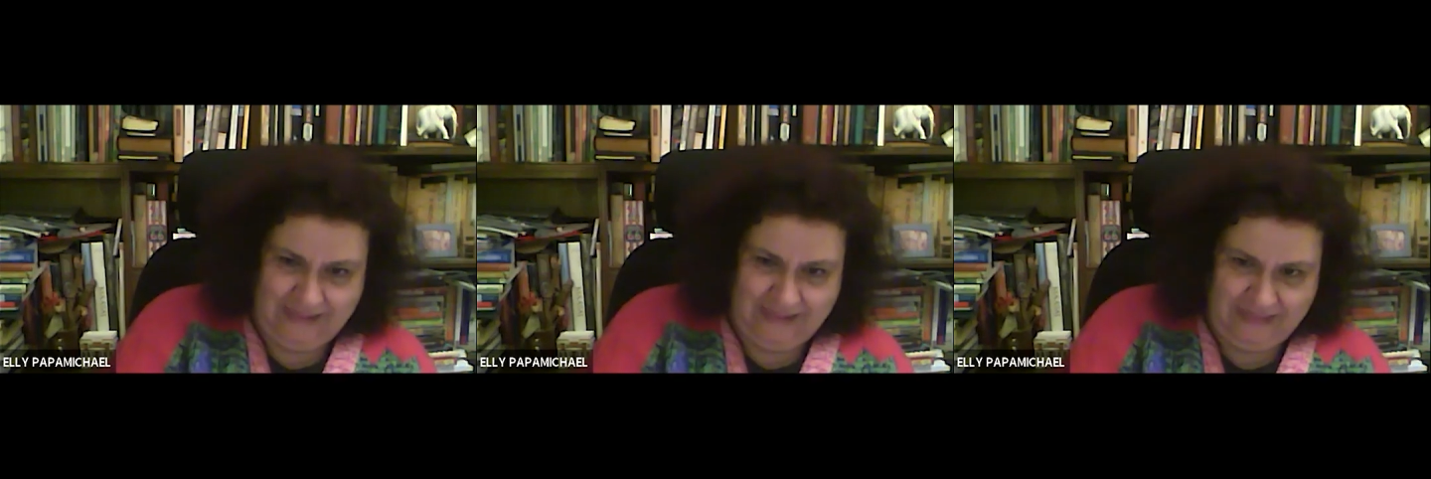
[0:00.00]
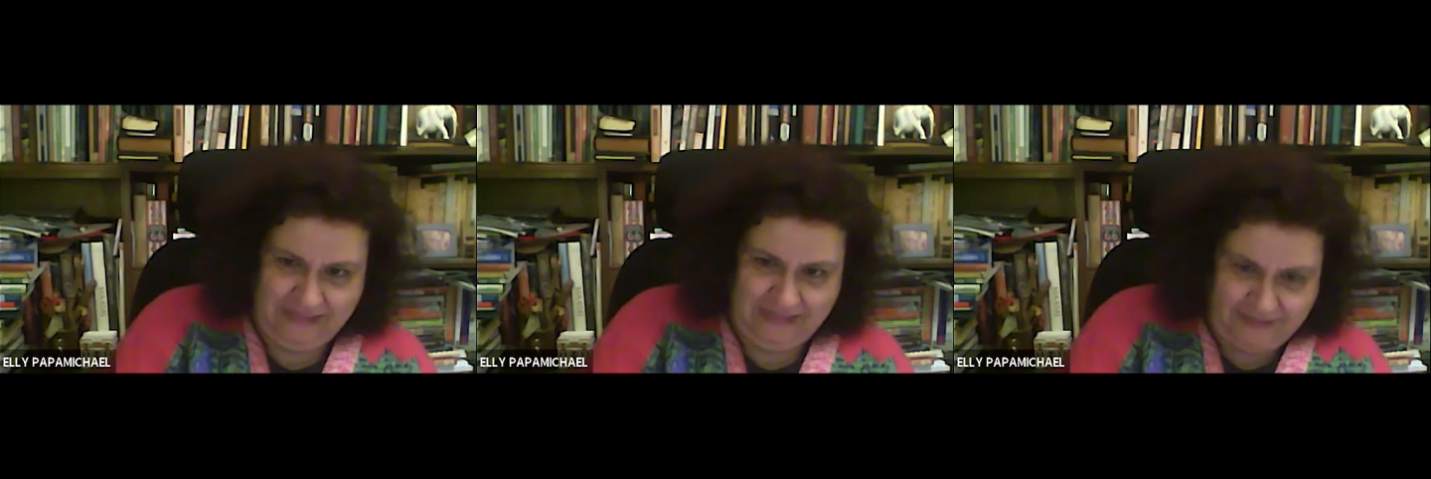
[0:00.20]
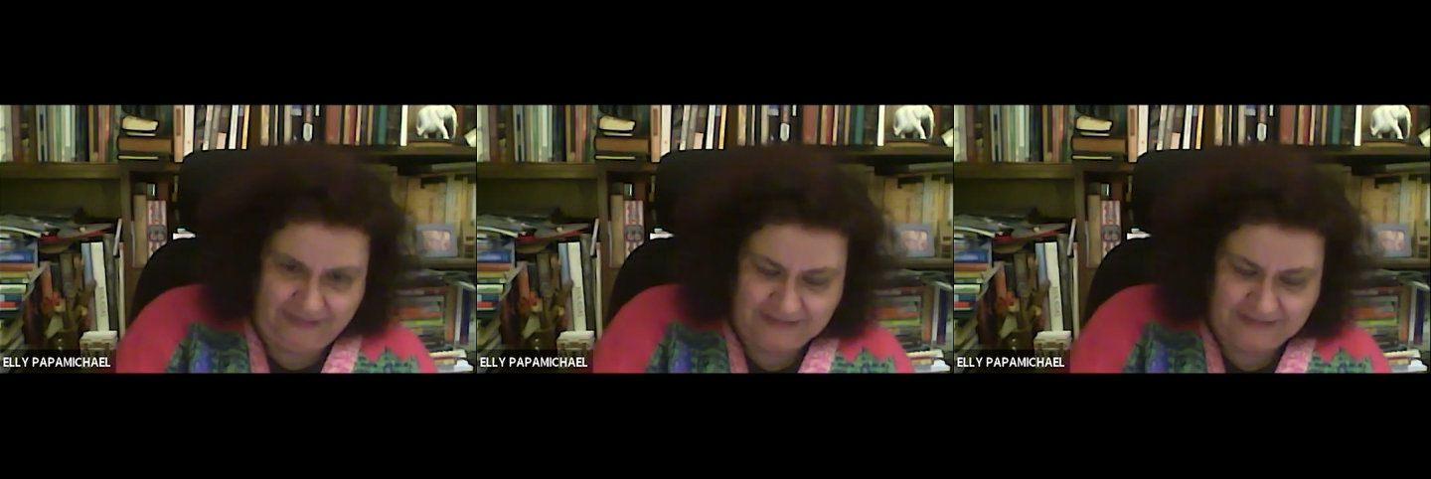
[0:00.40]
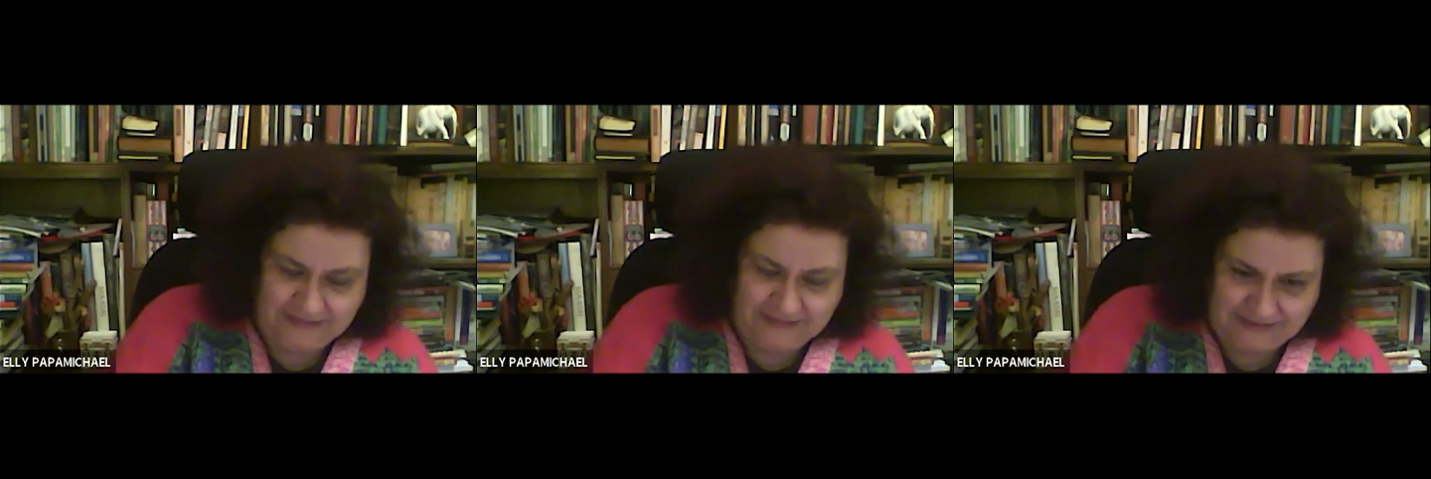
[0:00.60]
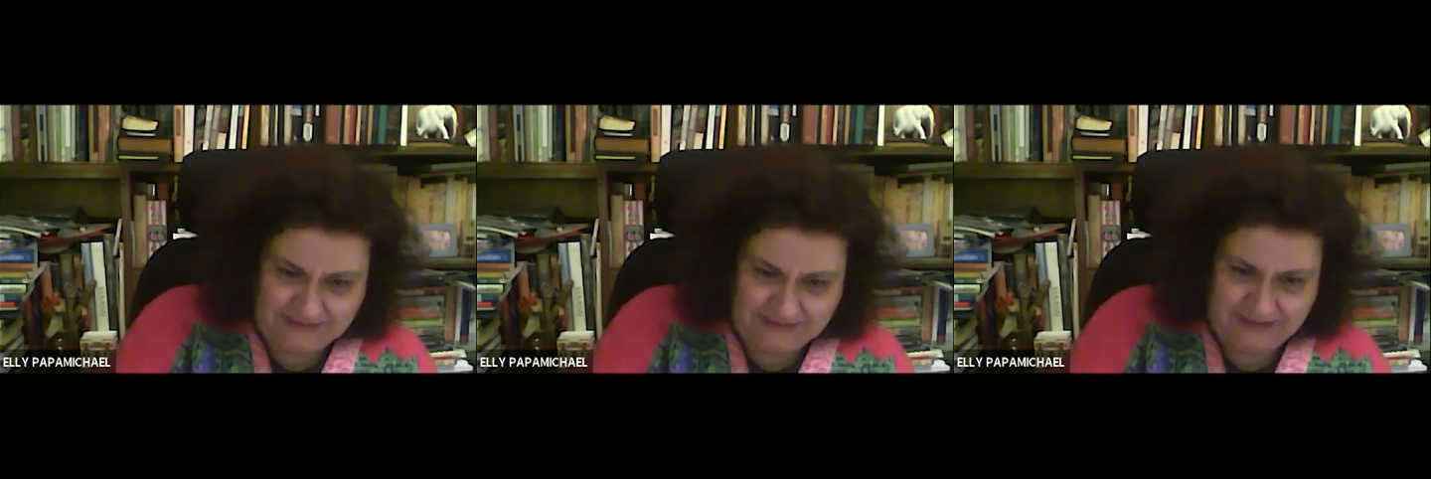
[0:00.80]

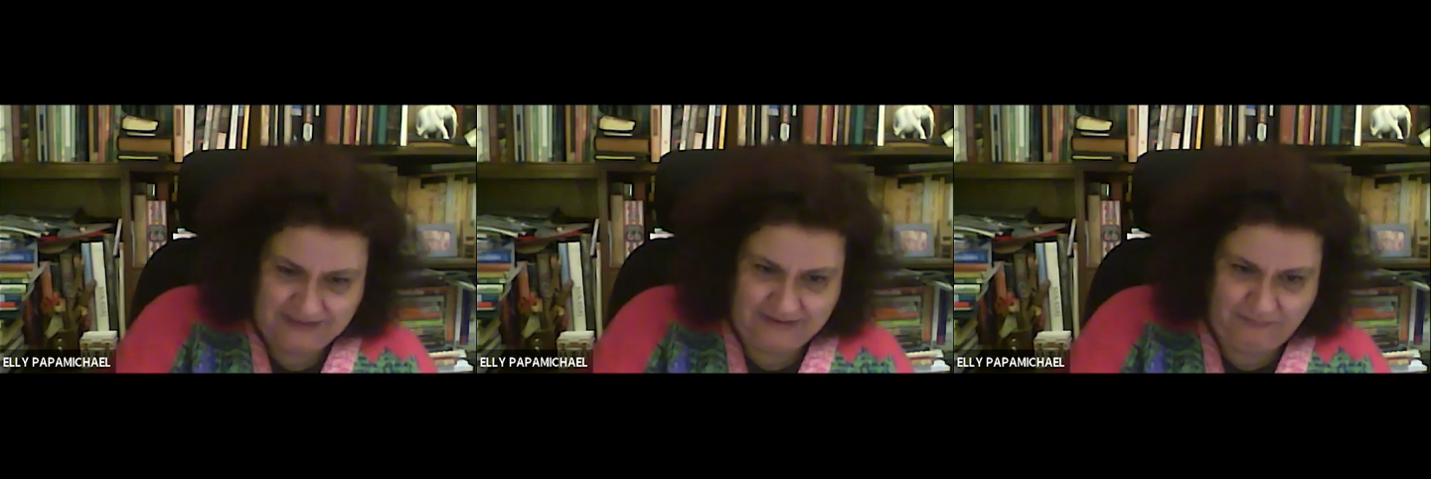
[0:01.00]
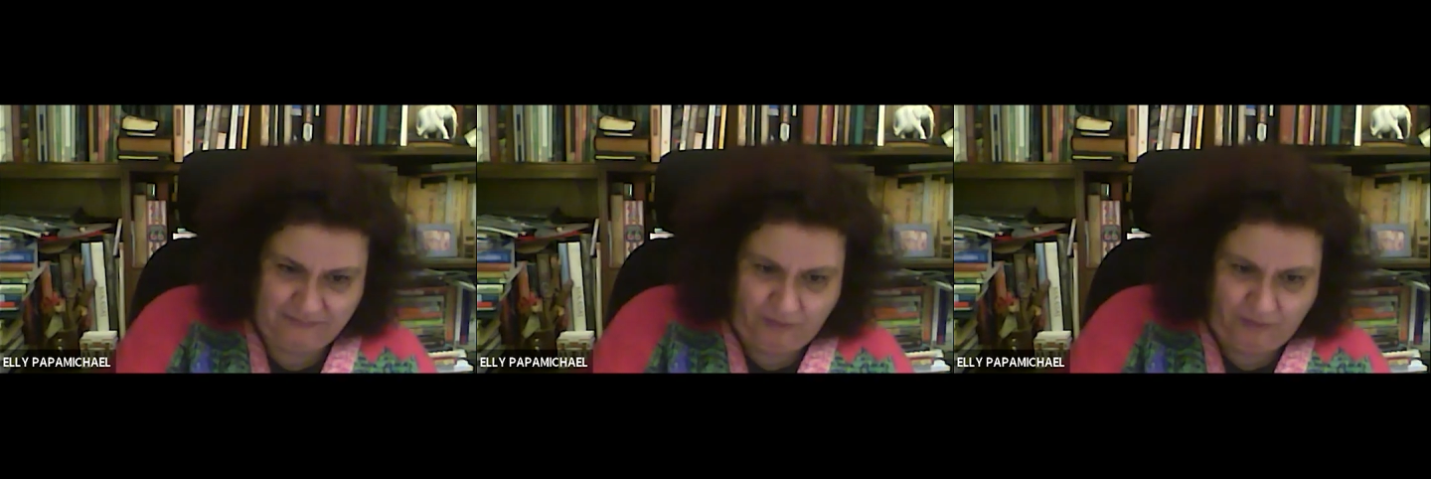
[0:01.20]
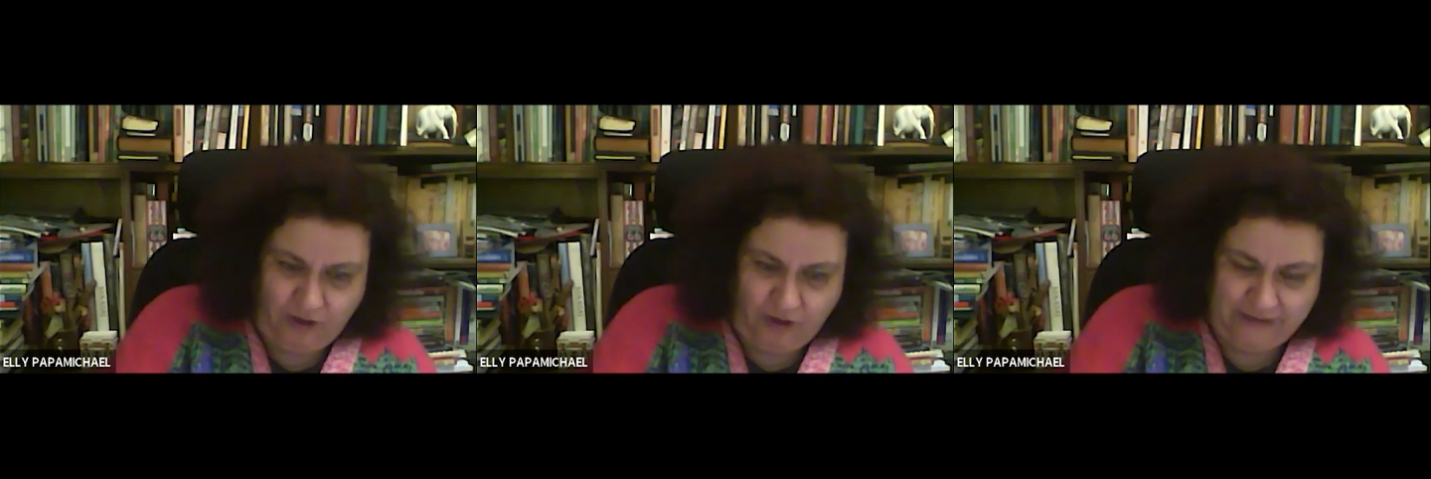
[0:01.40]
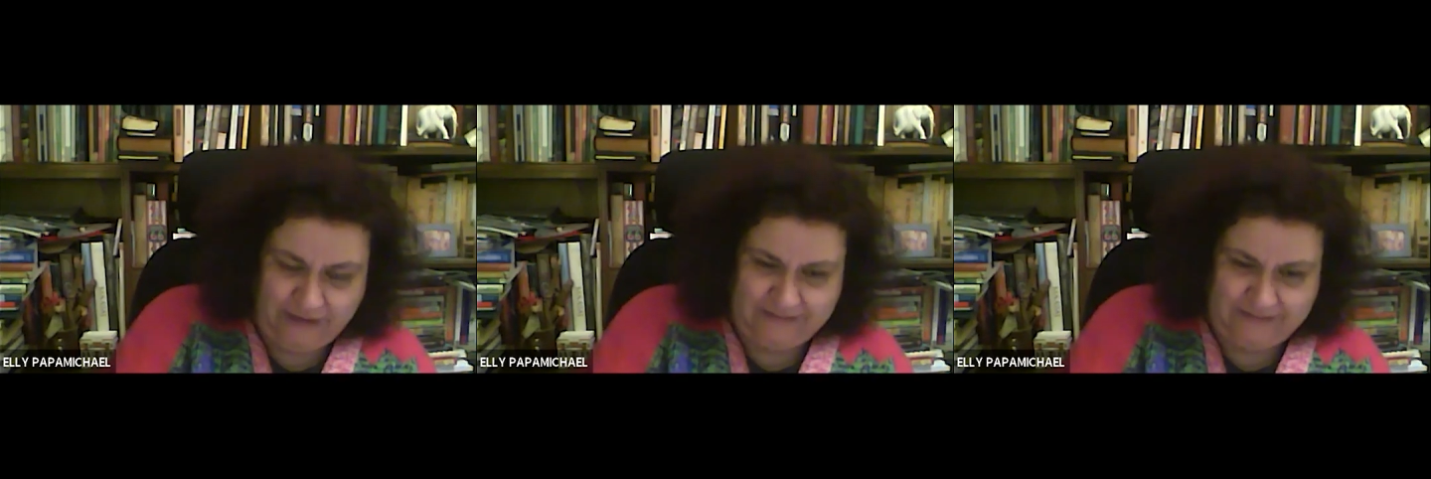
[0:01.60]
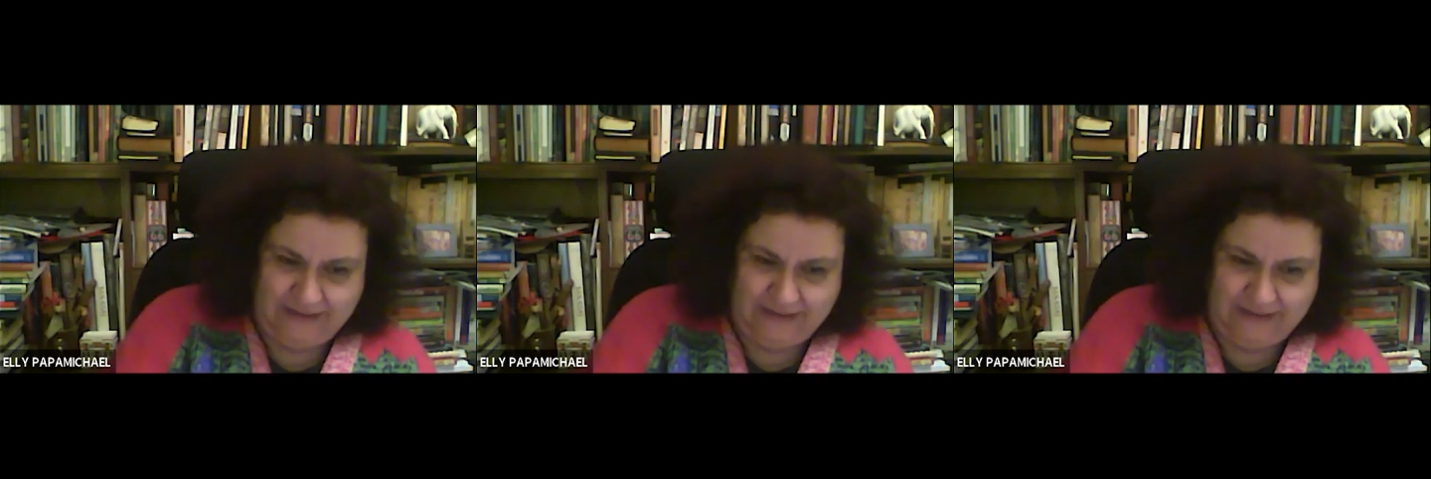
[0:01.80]
this point